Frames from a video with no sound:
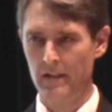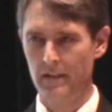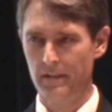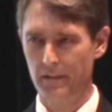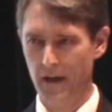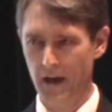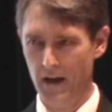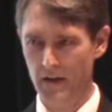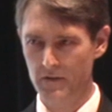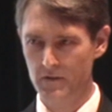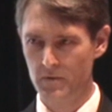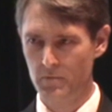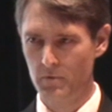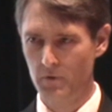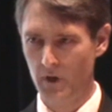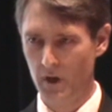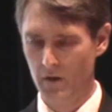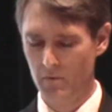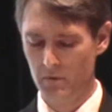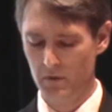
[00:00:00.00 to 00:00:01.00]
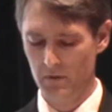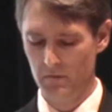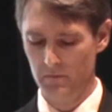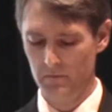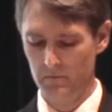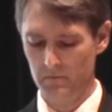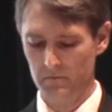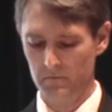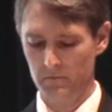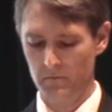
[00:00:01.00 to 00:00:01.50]
That's a problem.
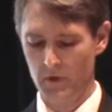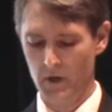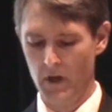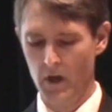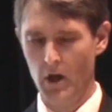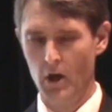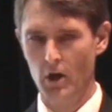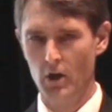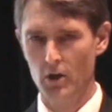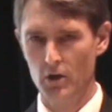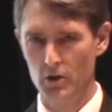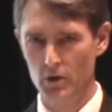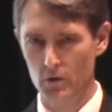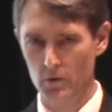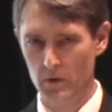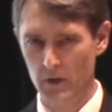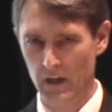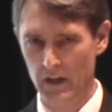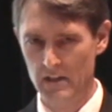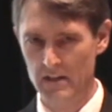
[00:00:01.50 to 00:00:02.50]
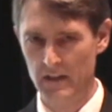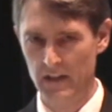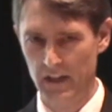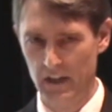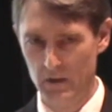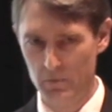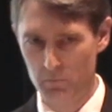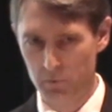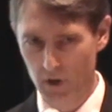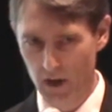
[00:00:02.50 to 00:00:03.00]
You need to
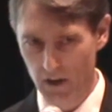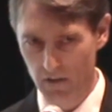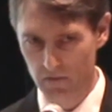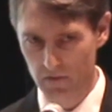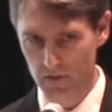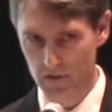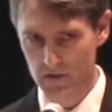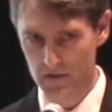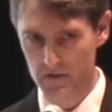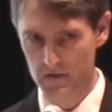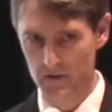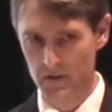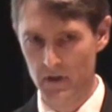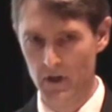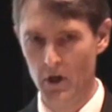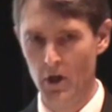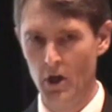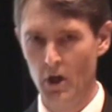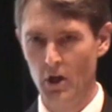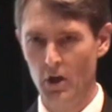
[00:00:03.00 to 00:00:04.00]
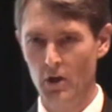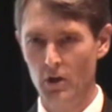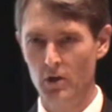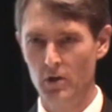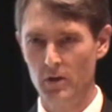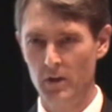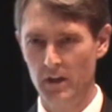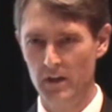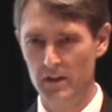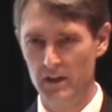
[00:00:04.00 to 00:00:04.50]
eat breakfast.
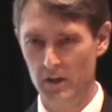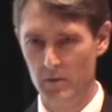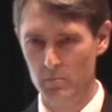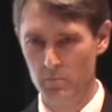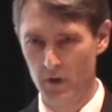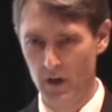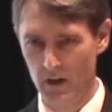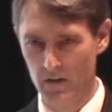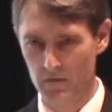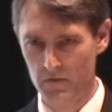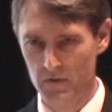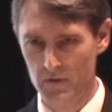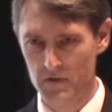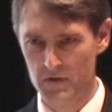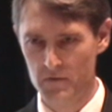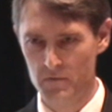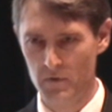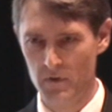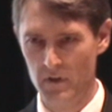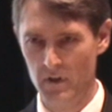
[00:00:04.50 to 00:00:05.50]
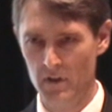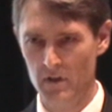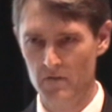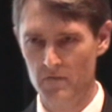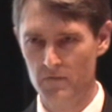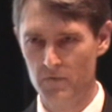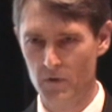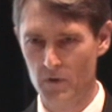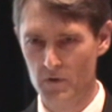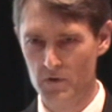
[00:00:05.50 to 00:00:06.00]
You need to eat breakfast within the
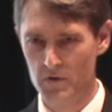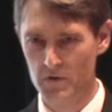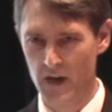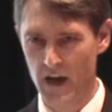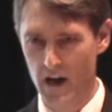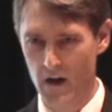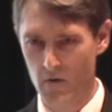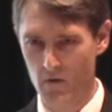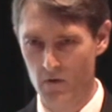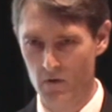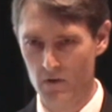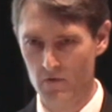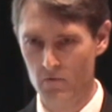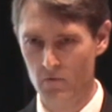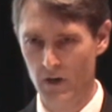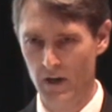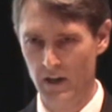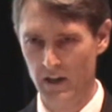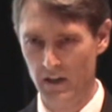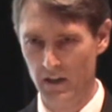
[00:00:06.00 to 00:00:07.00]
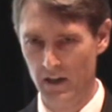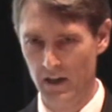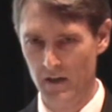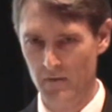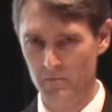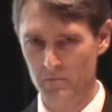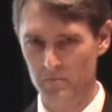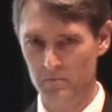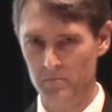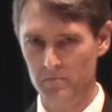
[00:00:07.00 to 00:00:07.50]
first hour of waking
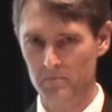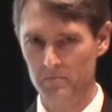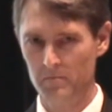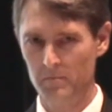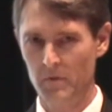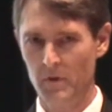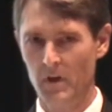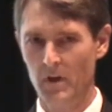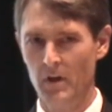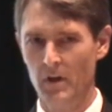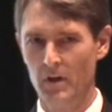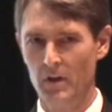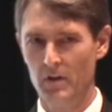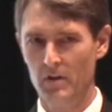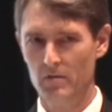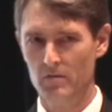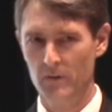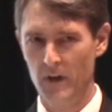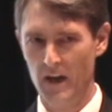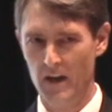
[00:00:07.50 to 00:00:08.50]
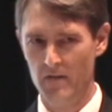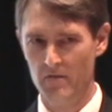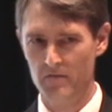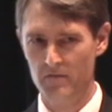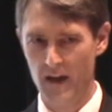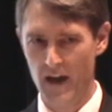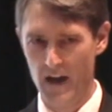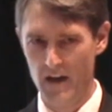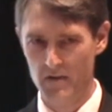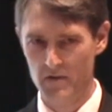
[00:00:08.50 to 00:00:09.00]
up. You've had a
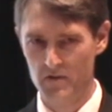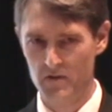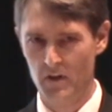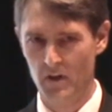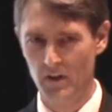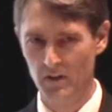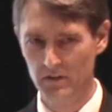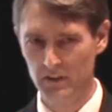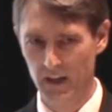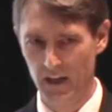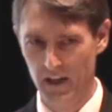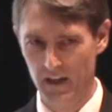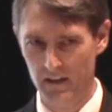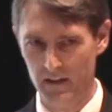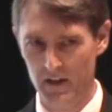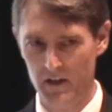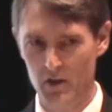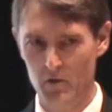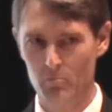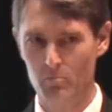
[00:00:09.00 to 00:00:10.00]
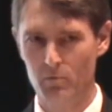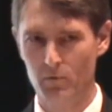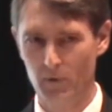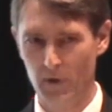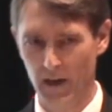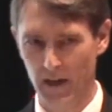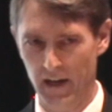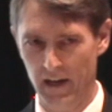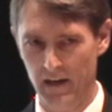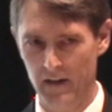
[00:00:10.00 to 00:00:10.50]
fast all night. Your
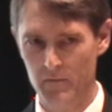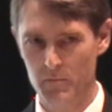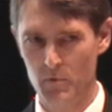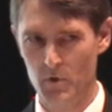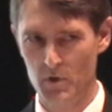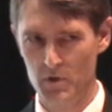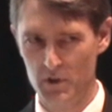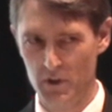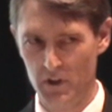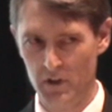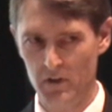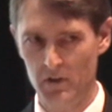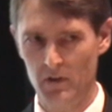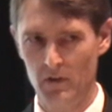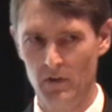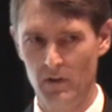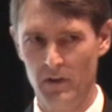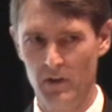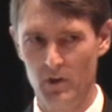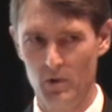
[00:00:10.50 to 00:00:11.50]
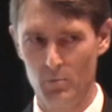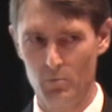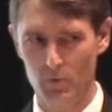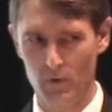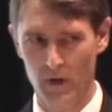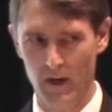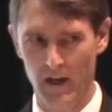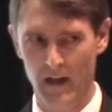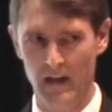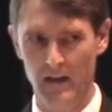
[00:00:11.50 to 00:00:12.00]
brain, particularly your
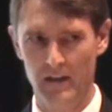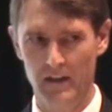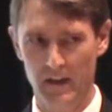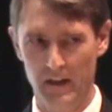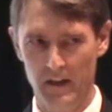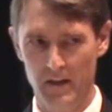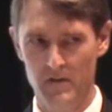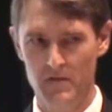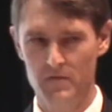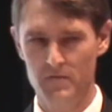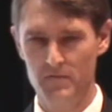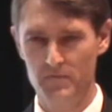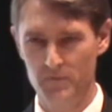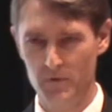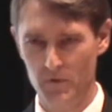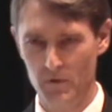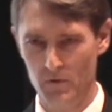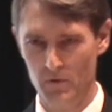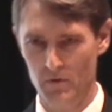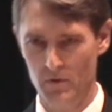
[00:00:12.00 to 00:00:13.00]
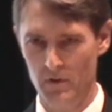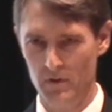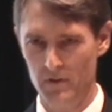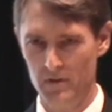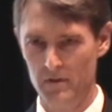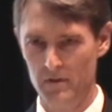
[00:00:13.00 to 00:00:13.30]
brain, needs food.